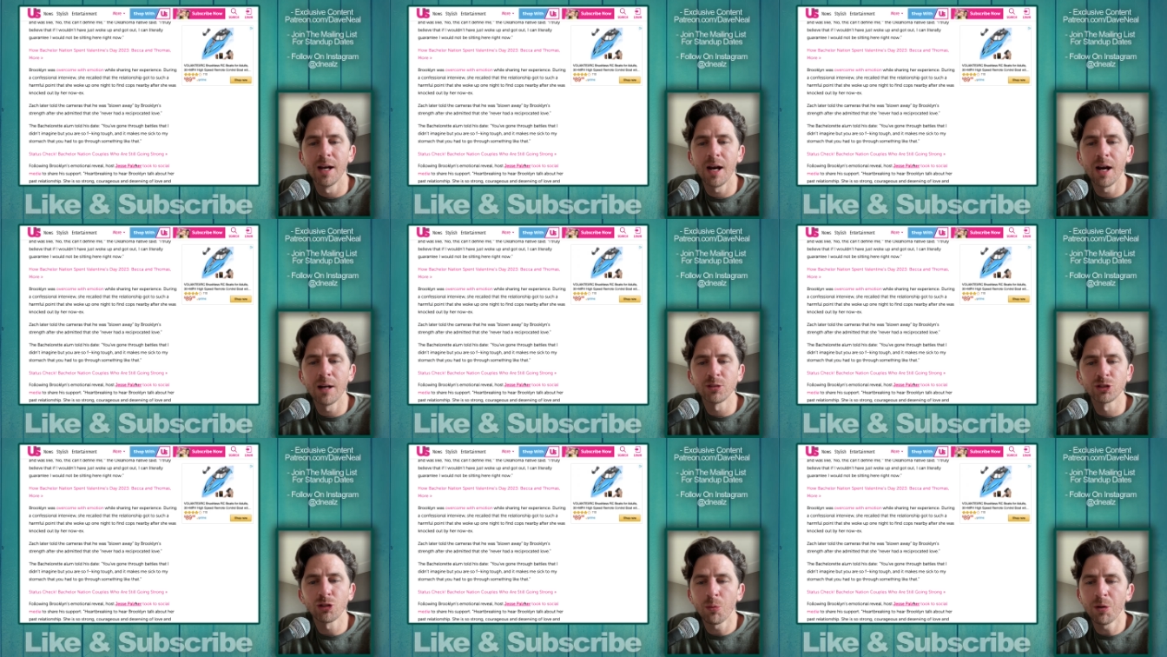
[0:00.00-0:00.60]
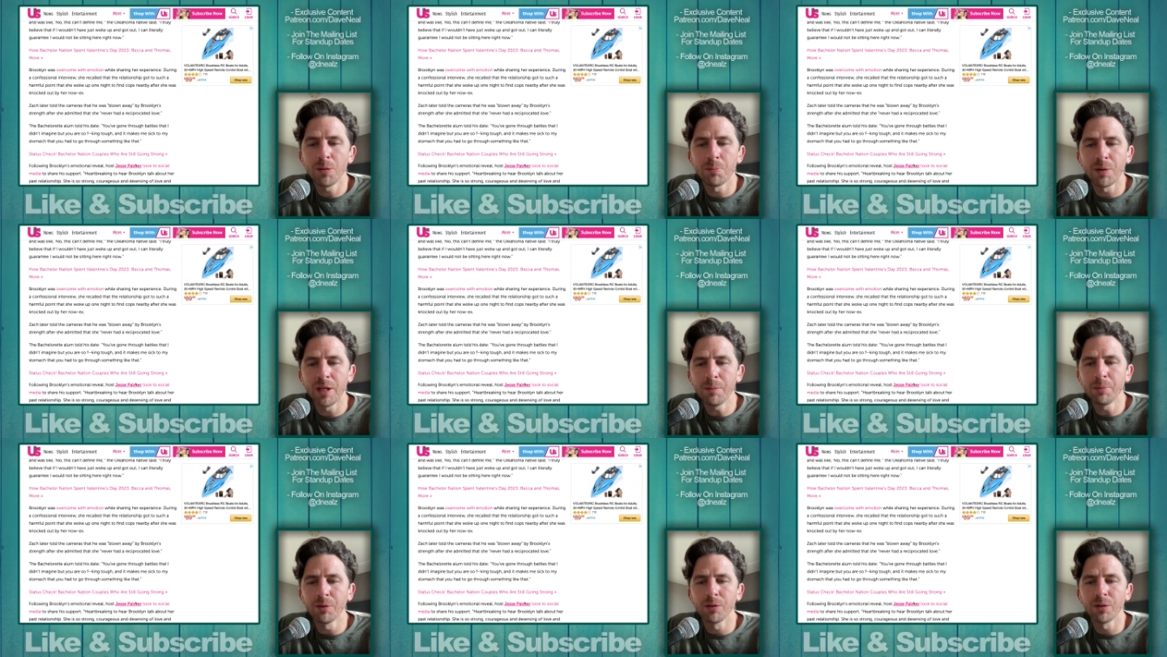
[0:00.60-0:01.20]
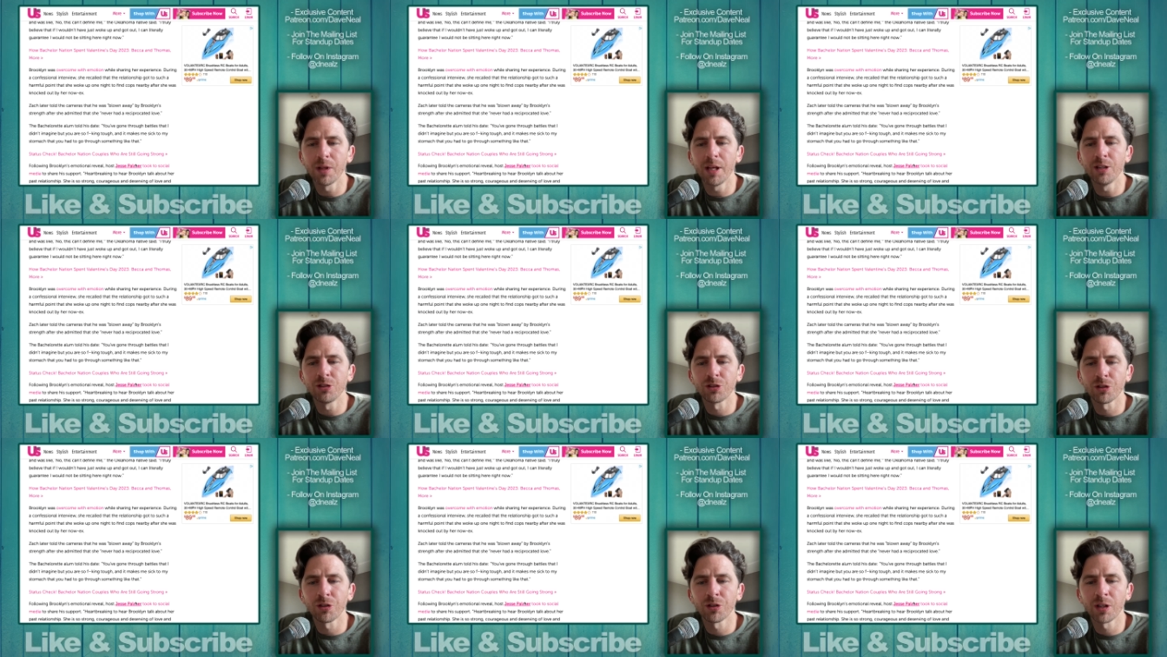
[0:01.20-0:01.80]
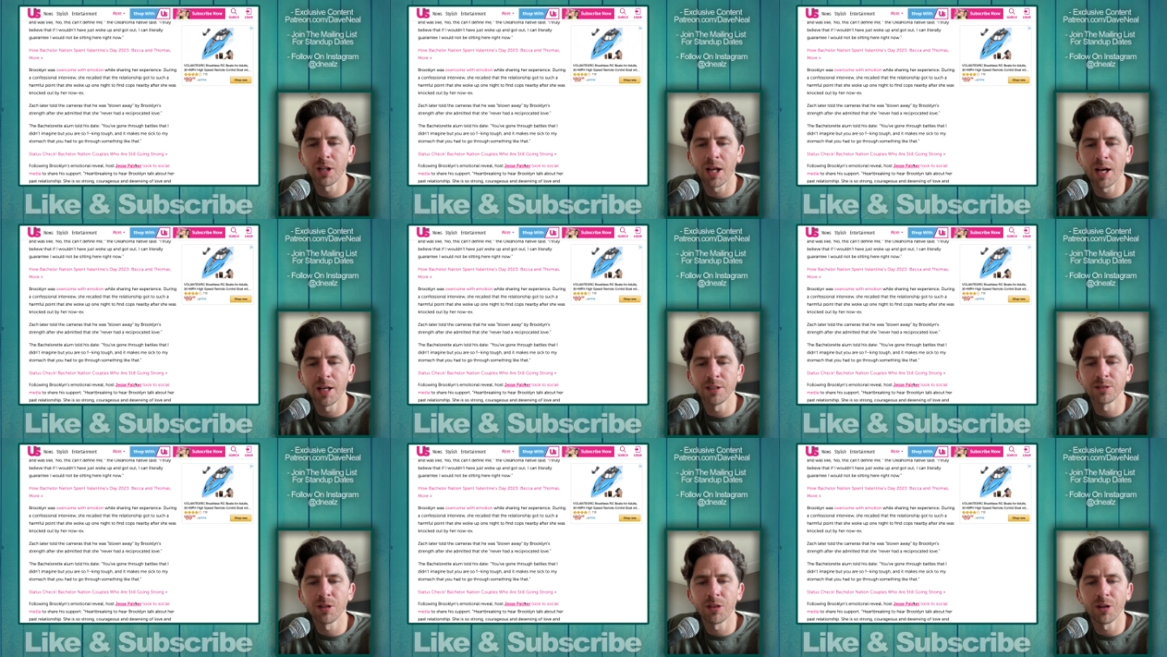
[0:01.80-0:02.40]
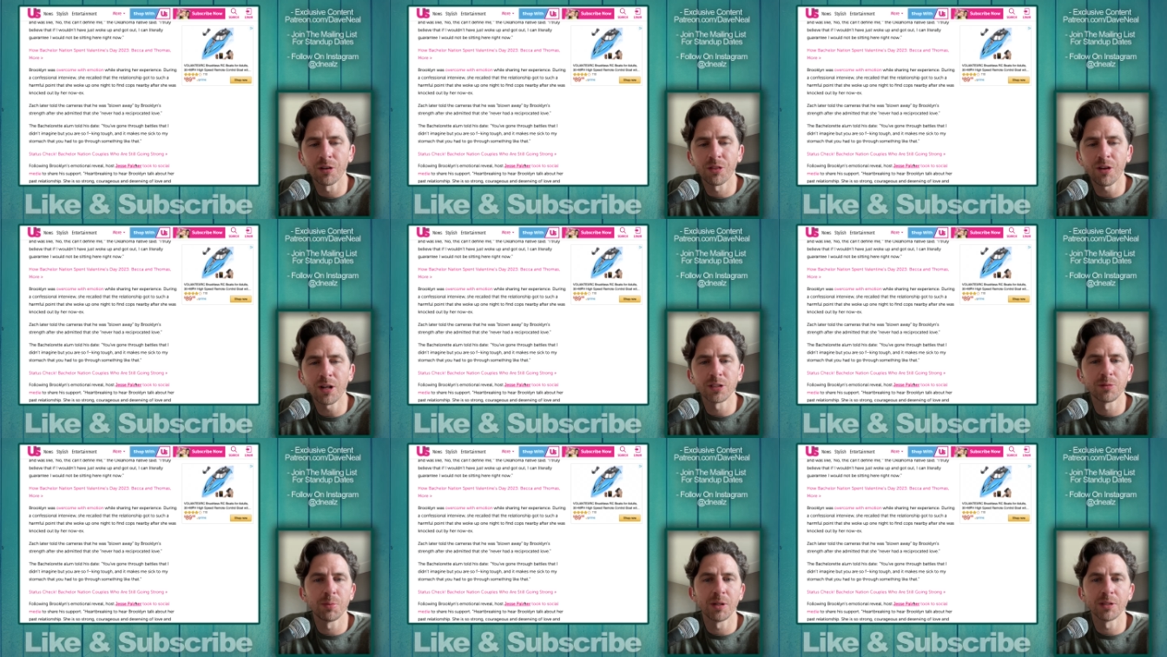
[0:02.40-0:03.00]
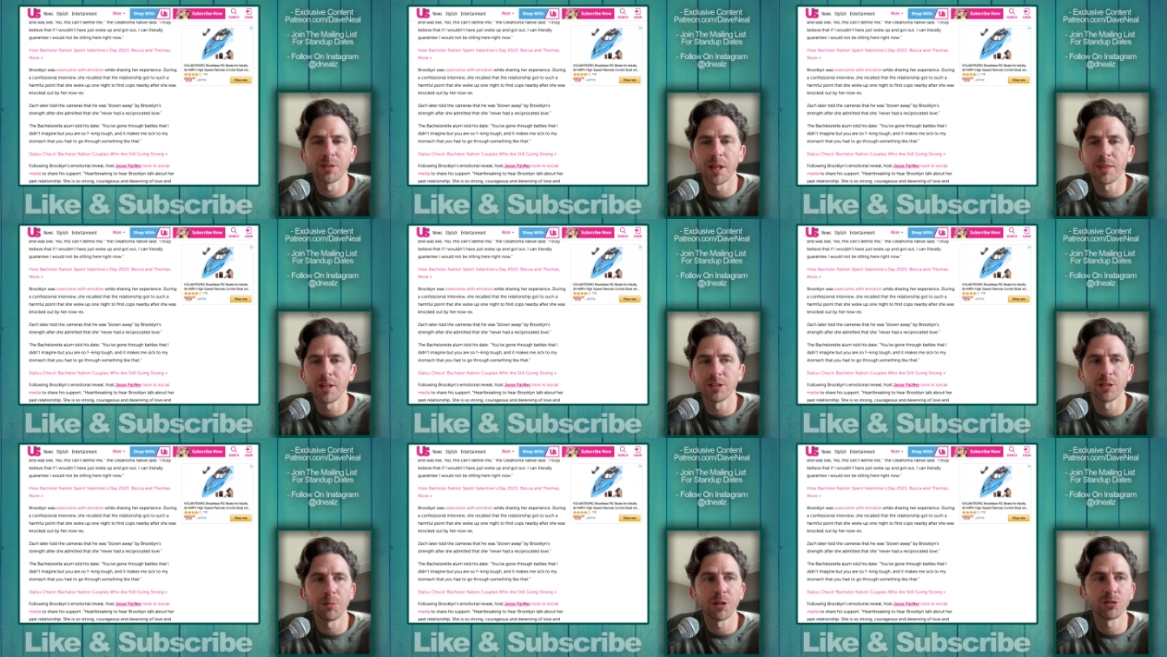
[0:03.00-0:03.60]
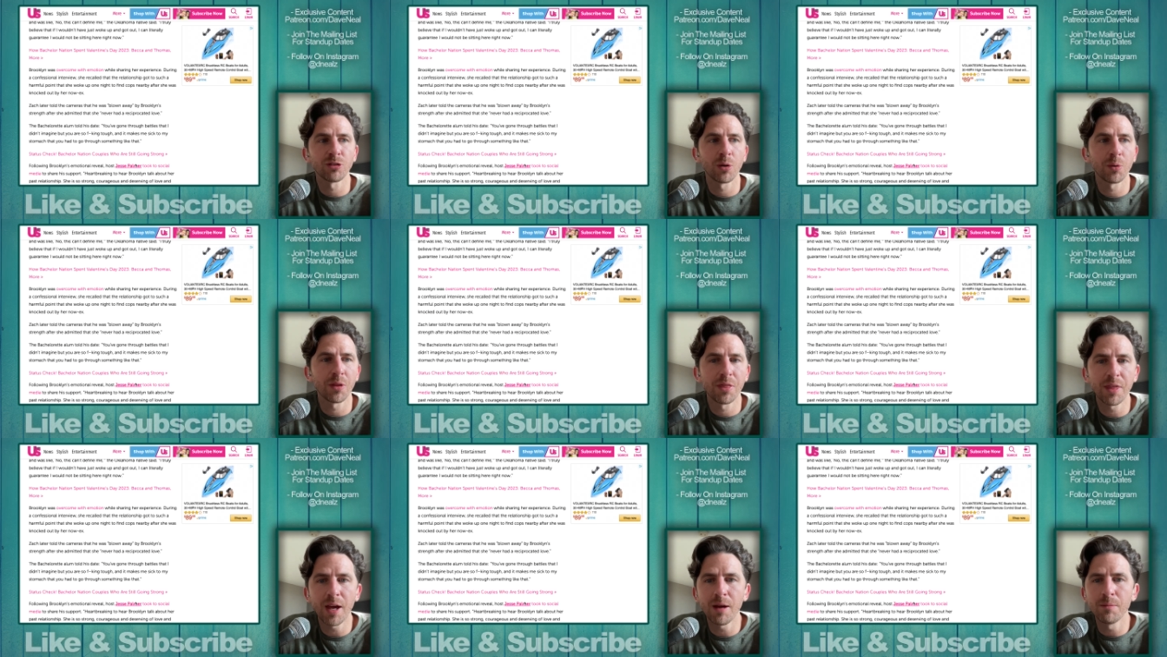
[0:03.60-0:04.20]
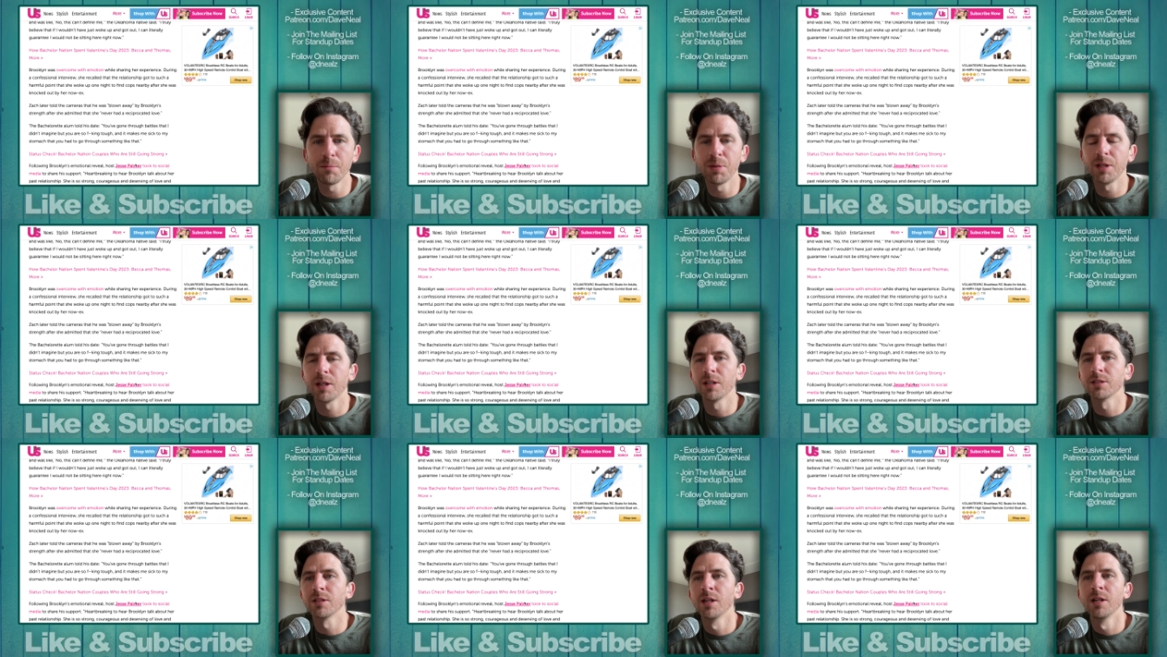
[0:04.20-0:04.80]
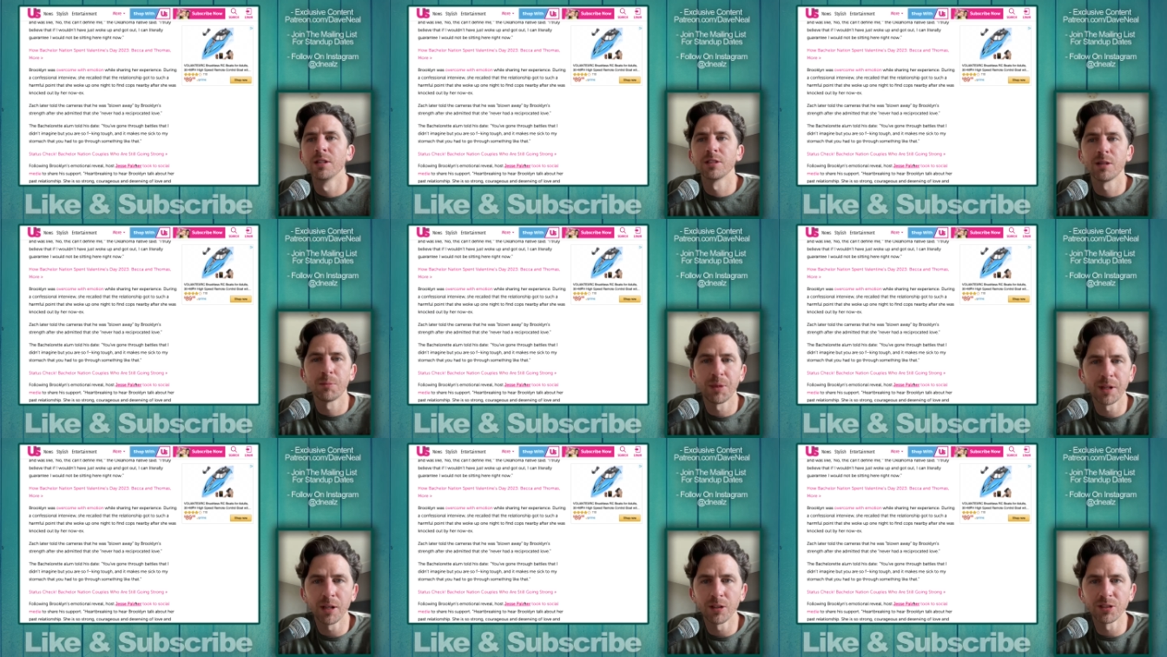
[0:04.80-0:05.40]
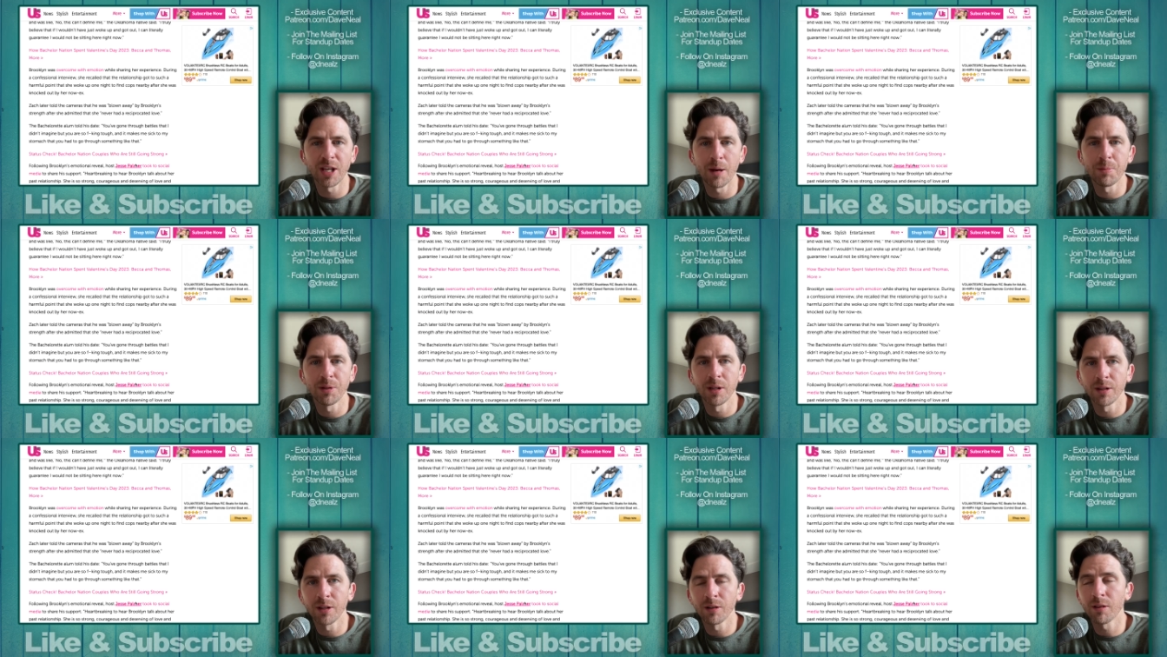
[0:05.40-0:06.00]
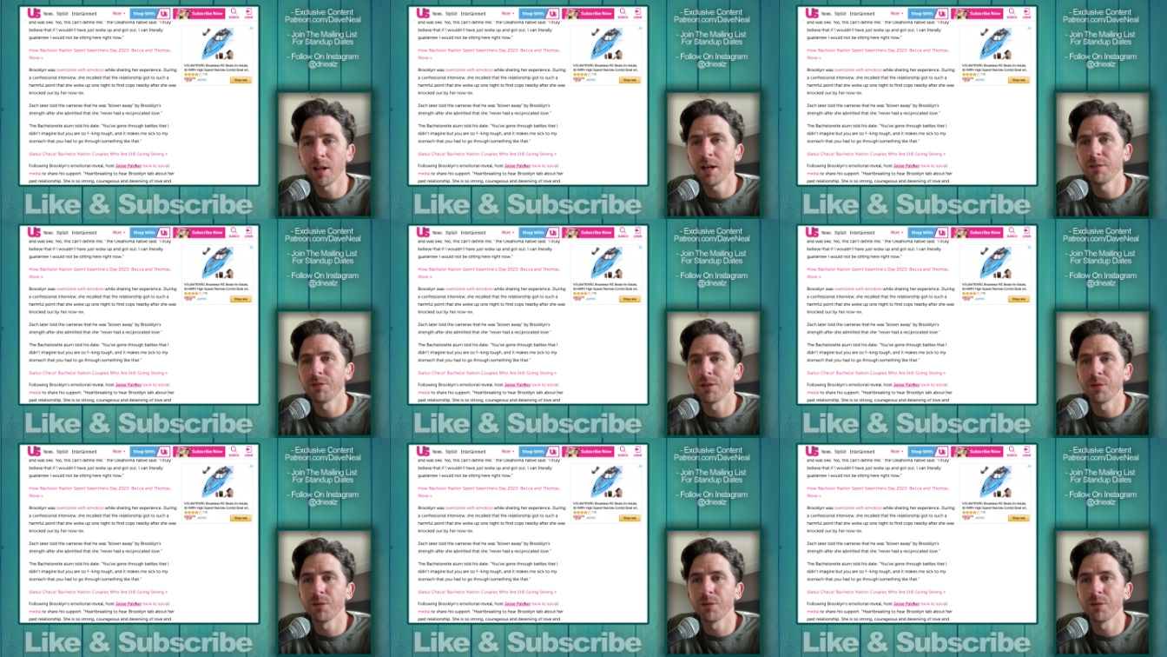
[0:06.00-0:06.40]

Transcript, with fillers: uh, so many people internalize their thoughts because they think something's wrong with them because something else happened in their life.